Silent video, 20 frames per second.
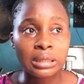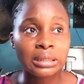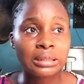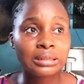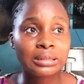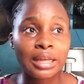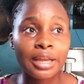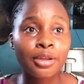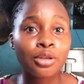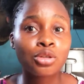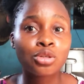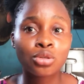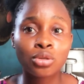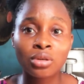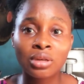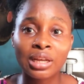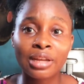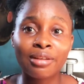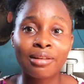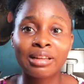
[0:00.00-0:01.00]
then you should
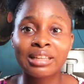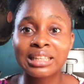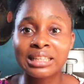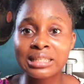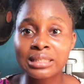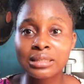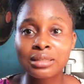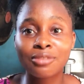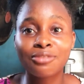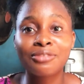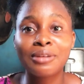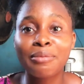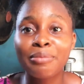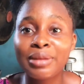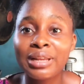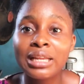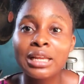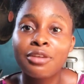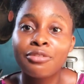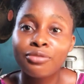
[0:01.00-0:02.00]
know that you are dating the
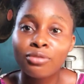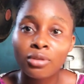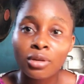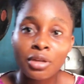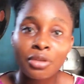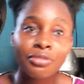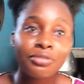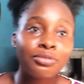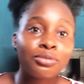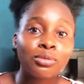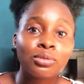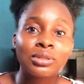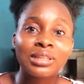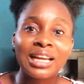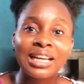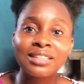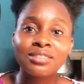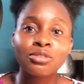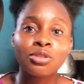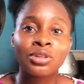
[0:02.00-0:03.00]
family a fool.
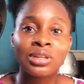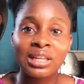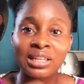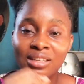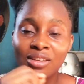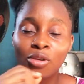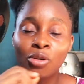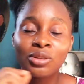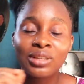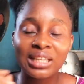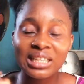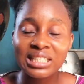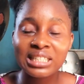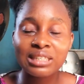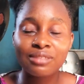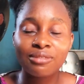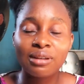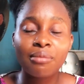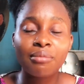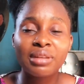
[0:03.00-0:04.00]
That is you're dating
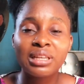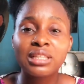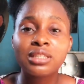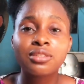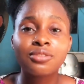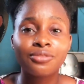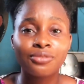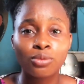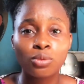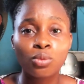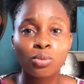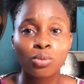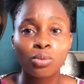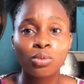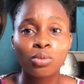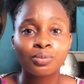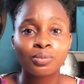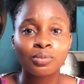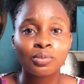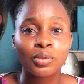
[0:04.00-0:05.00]
the family's fool.
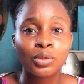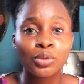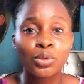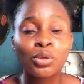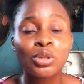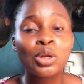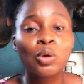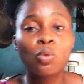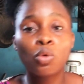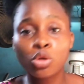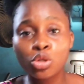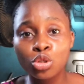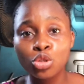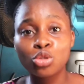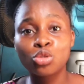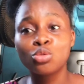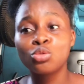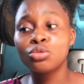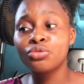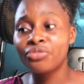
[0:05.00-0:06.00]
So they want you
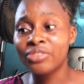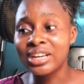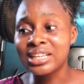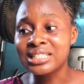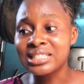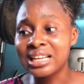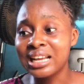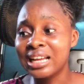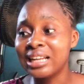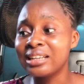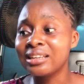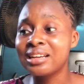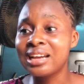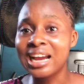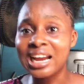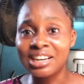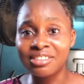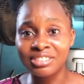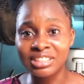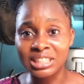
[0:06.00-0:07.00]
to do fast and
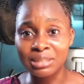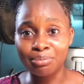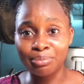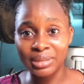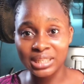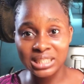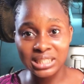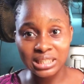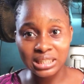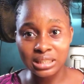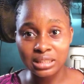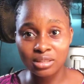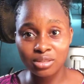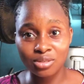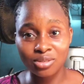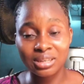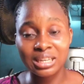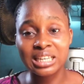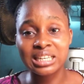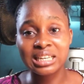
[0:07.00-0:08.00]
carry the person,
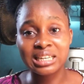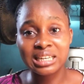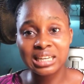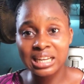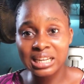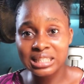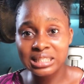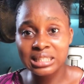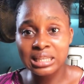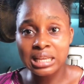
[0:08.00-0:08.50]
so that